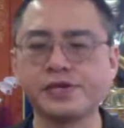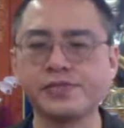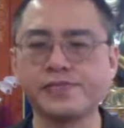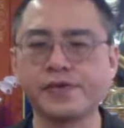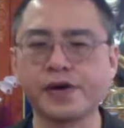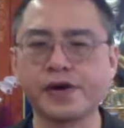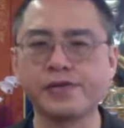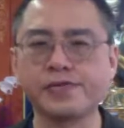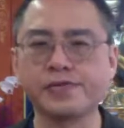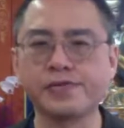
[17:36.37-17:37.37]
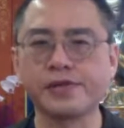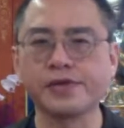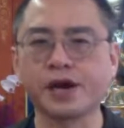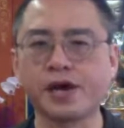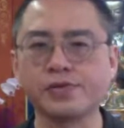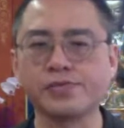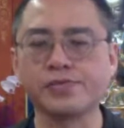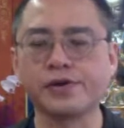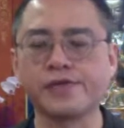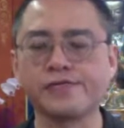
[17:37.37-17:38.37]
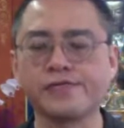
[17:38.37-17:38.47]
in-breath and the out-breath.